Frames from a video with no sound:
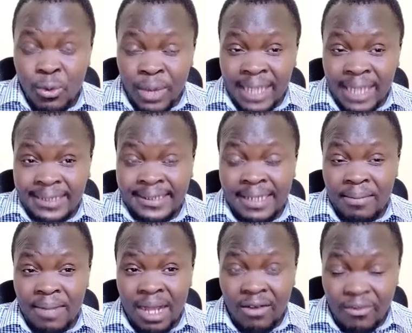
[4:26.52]
where
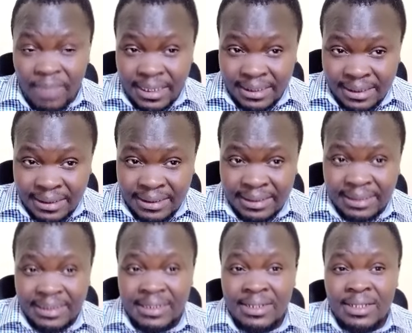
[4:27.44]
some government,
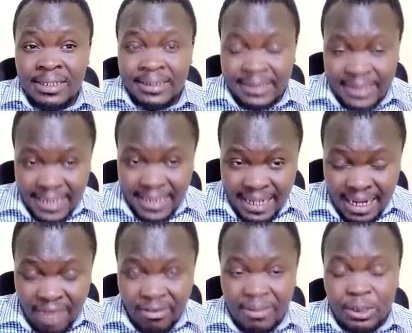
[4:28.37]
senior
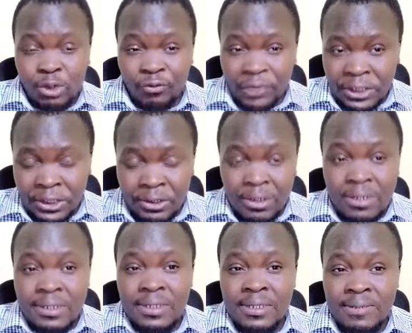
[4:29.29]
government
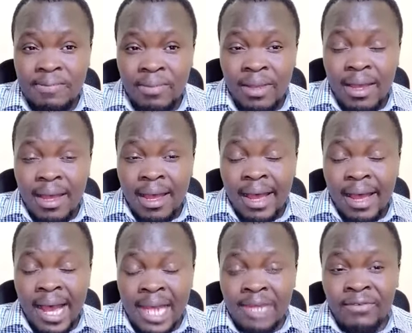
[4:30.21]
officials,
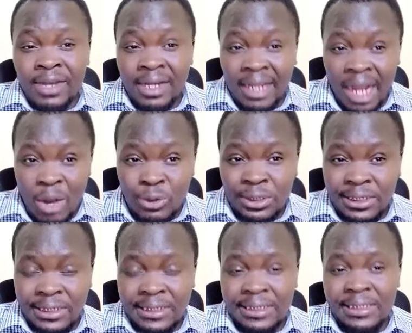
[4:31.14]
and even
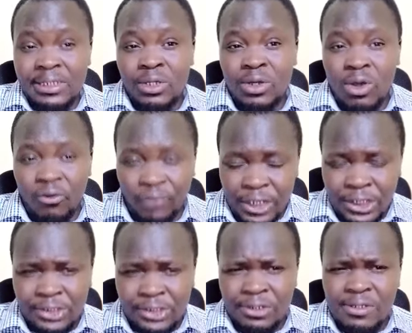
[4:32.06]
county
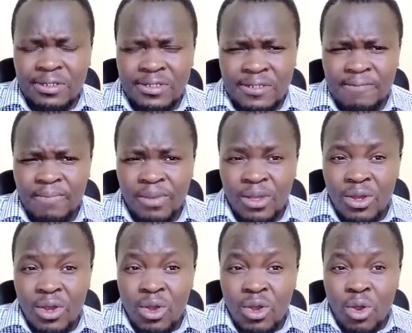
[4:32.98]
officials,
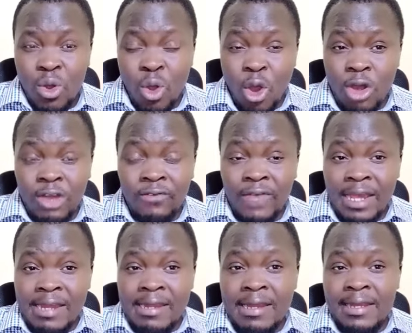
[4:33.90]
or
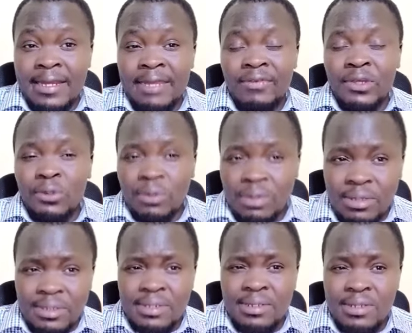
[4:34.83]
even
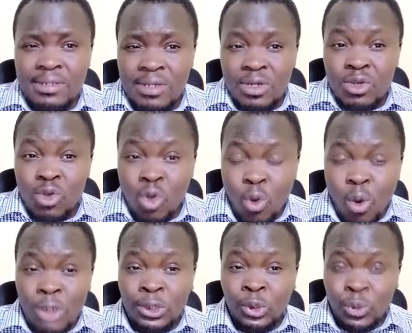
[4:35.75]
individuals who
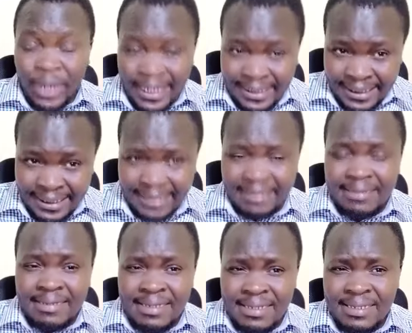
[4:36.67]
want to get
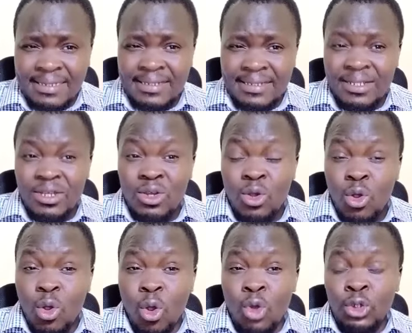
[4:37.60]
tenders
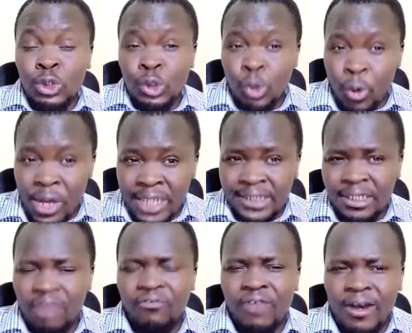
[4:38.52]
or to reach
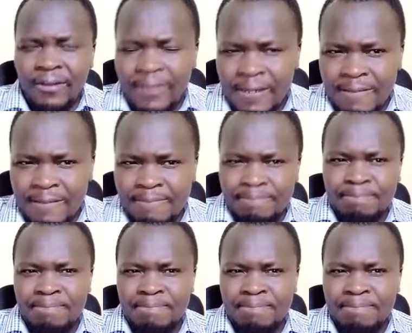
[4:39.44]
a further,